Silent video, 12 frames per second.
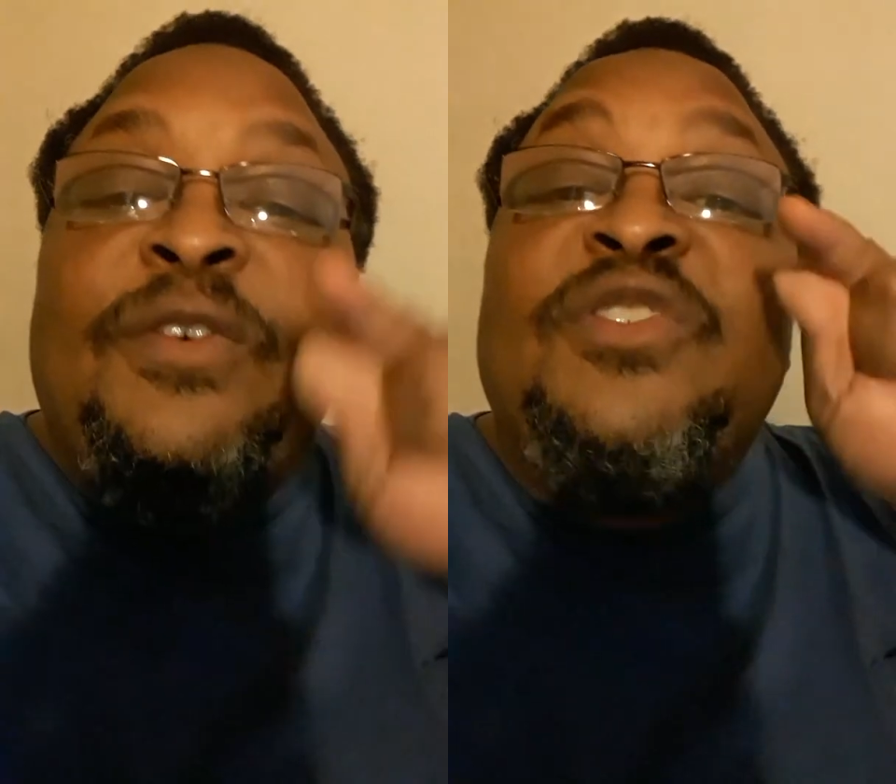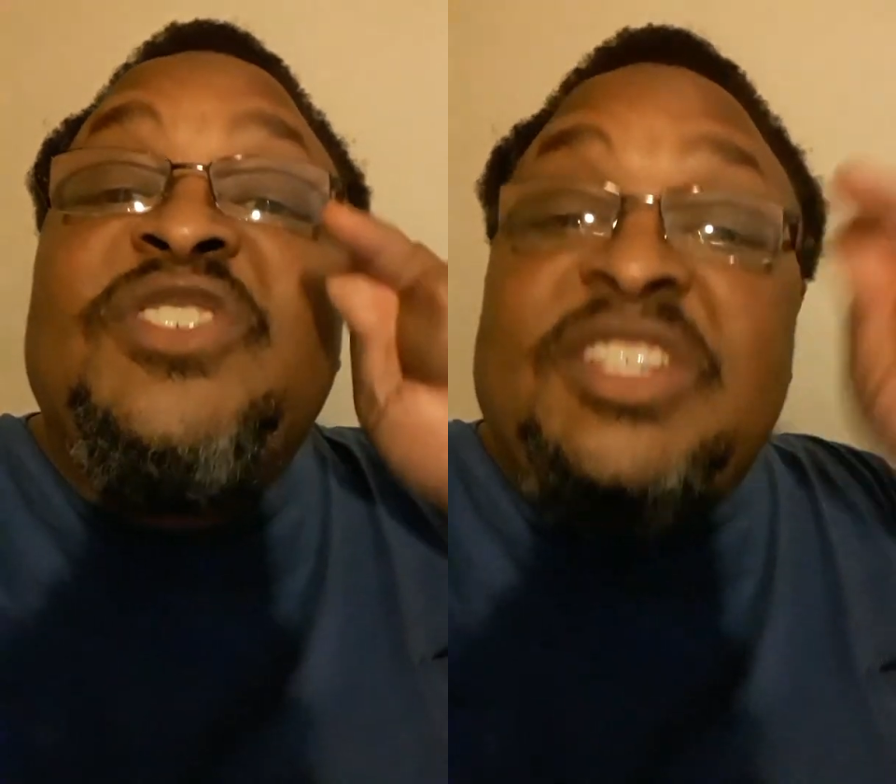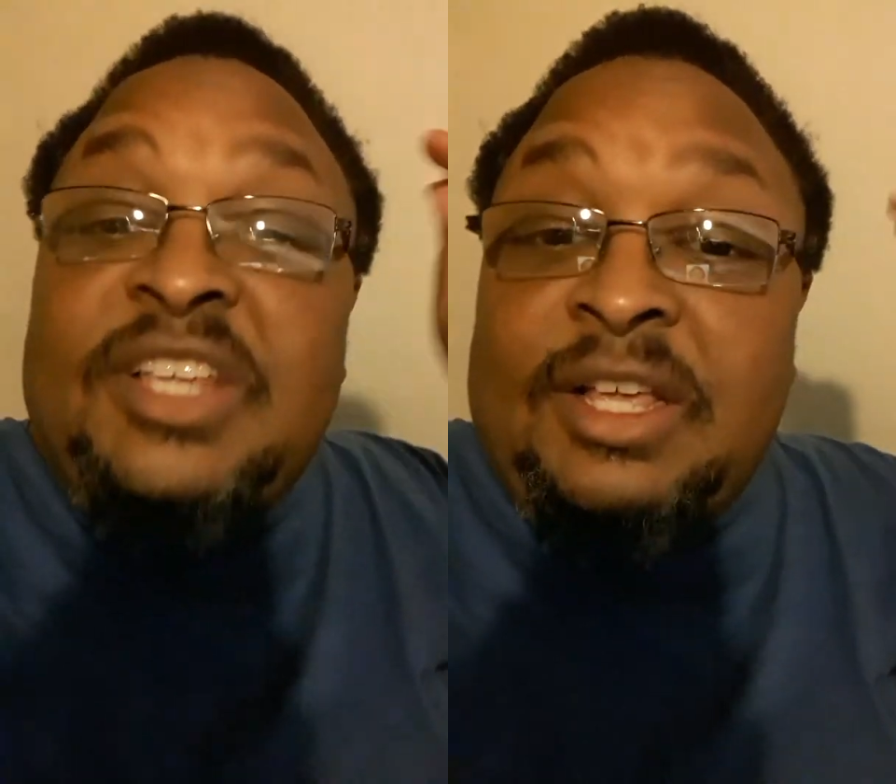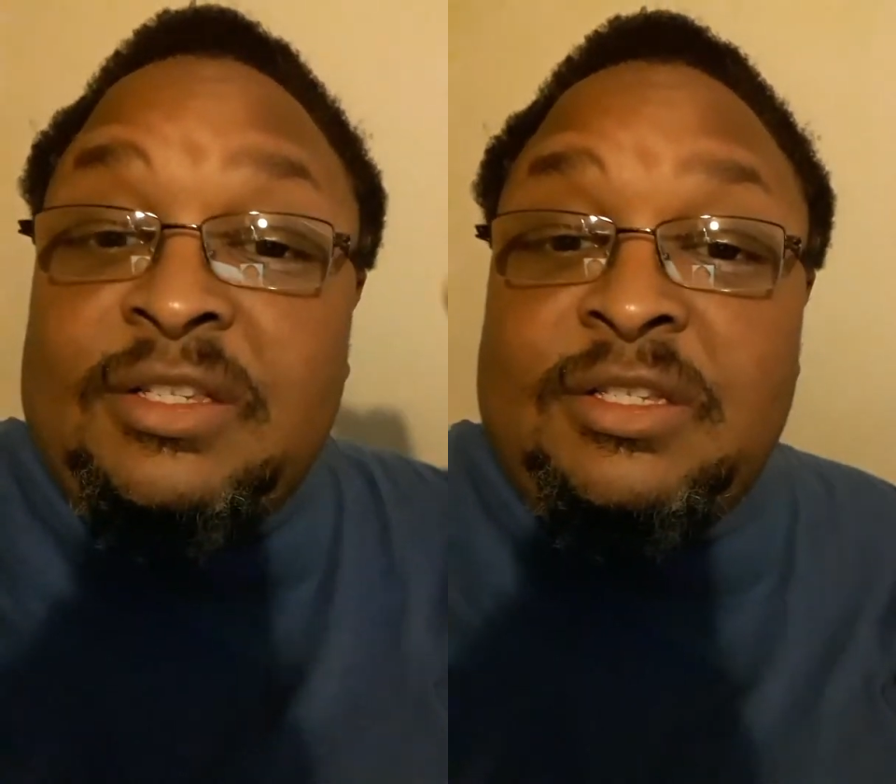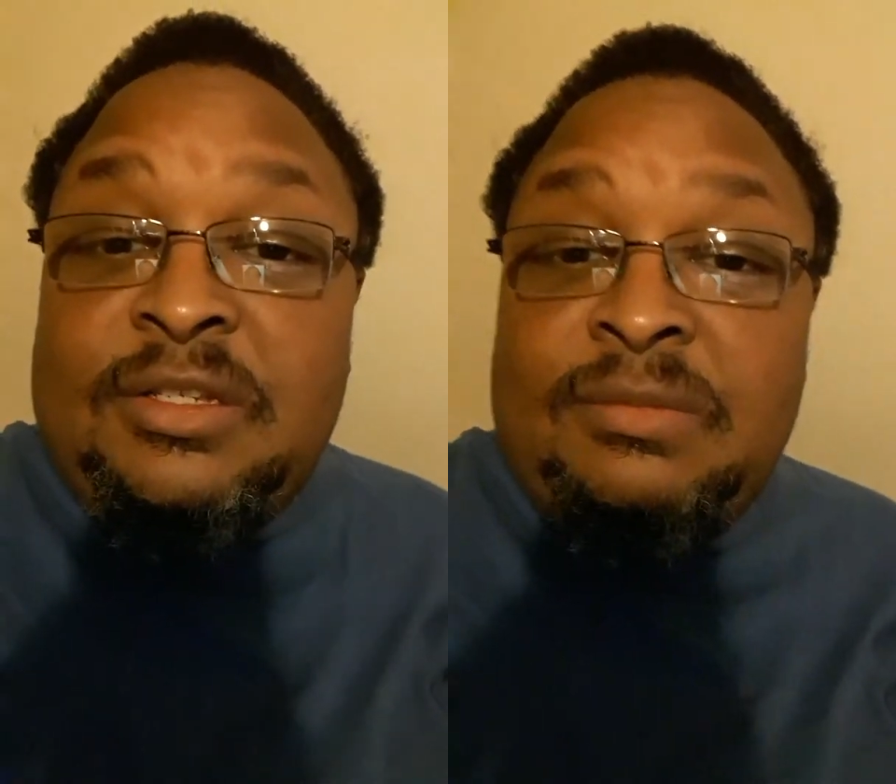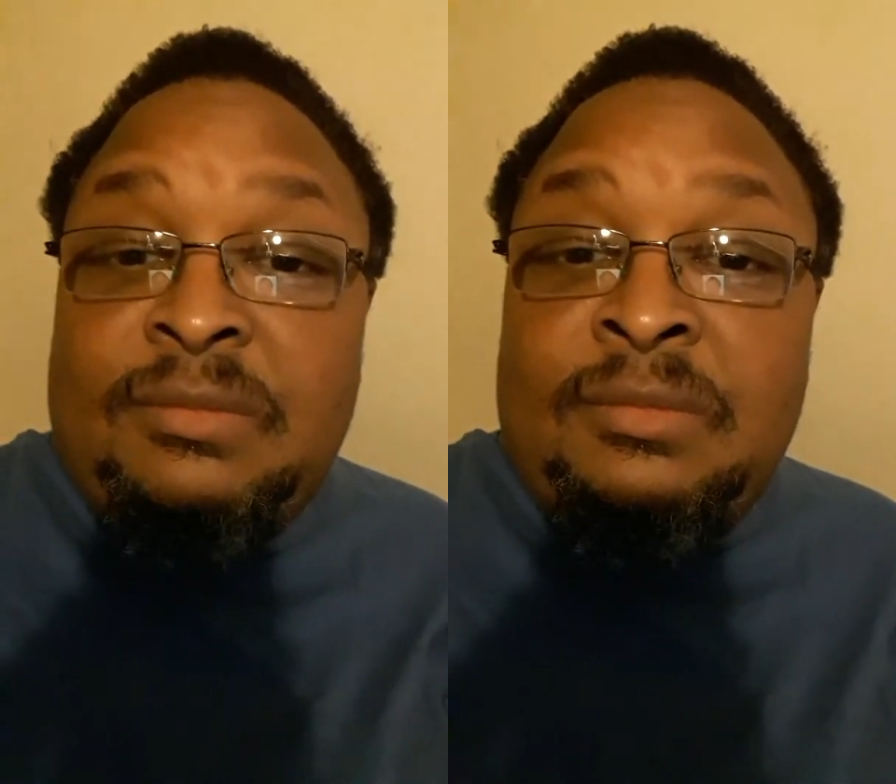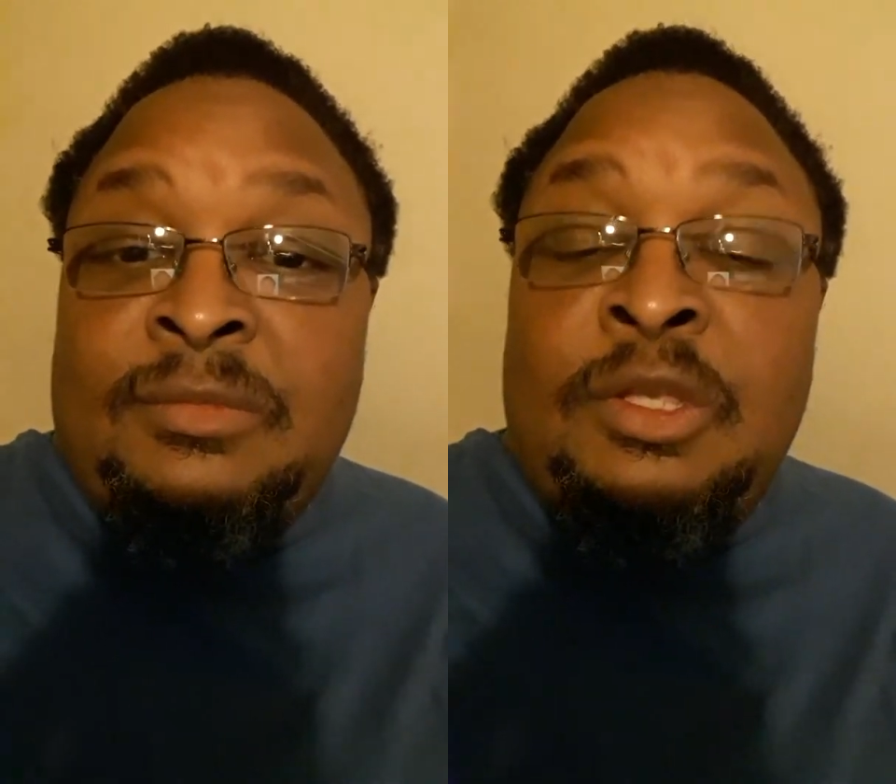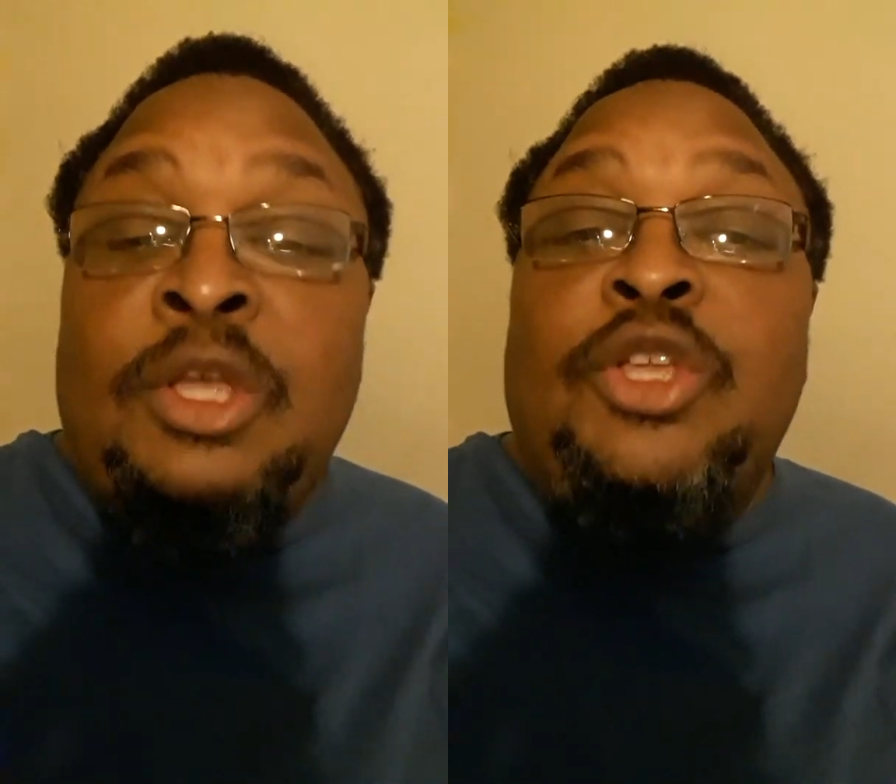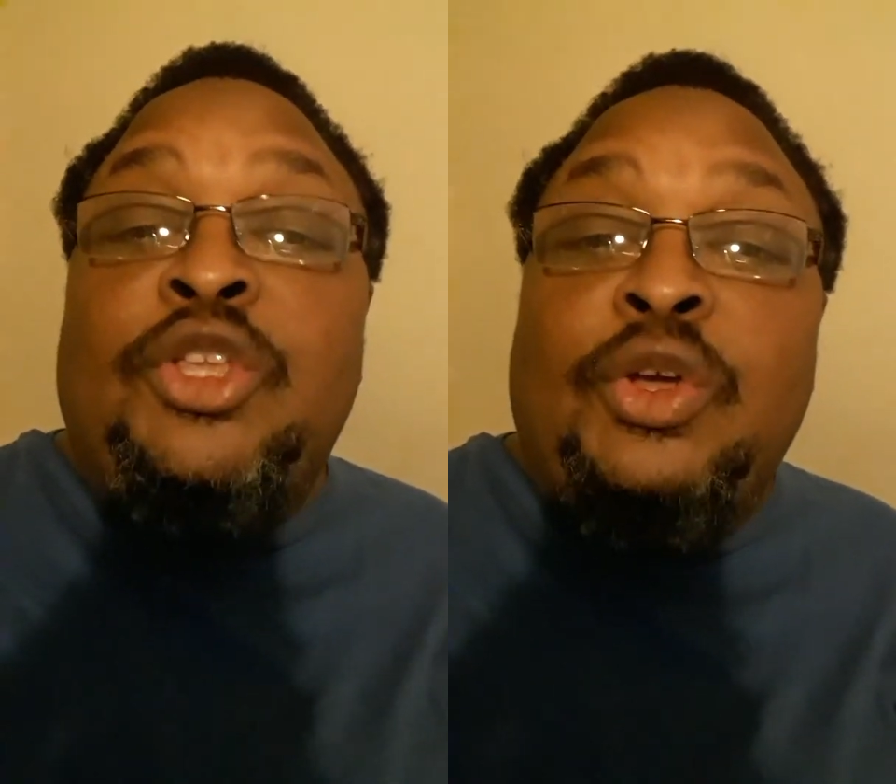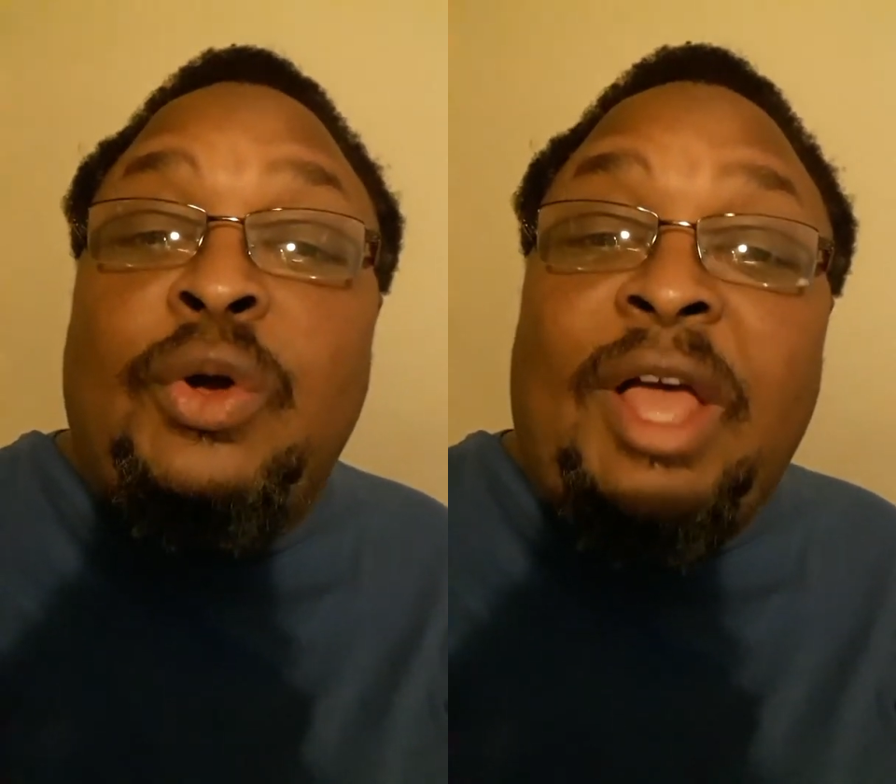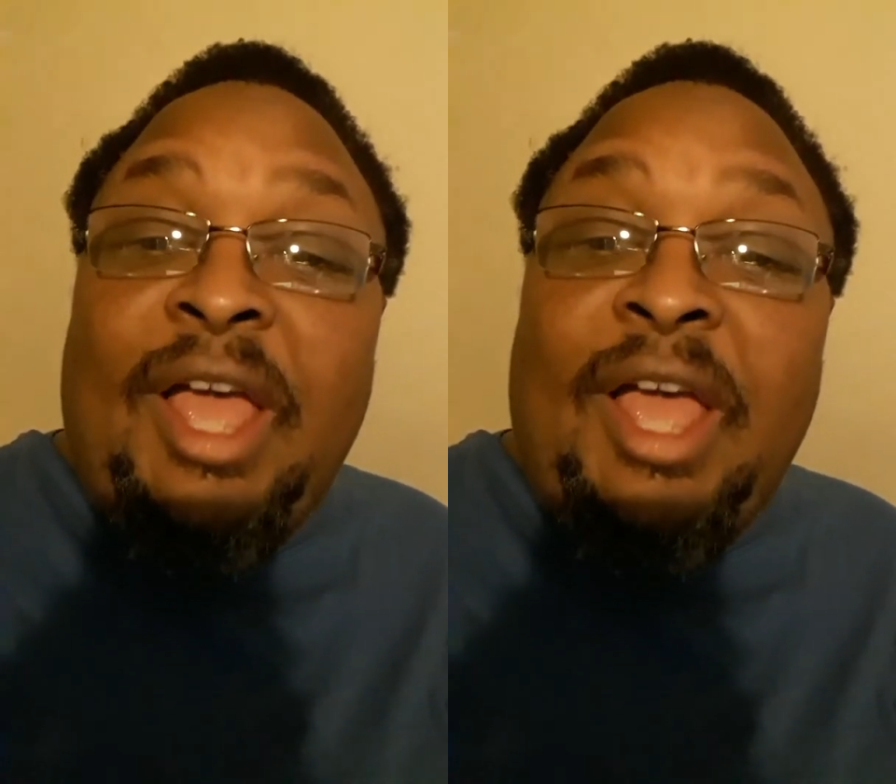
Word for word: 1st, yes, you'll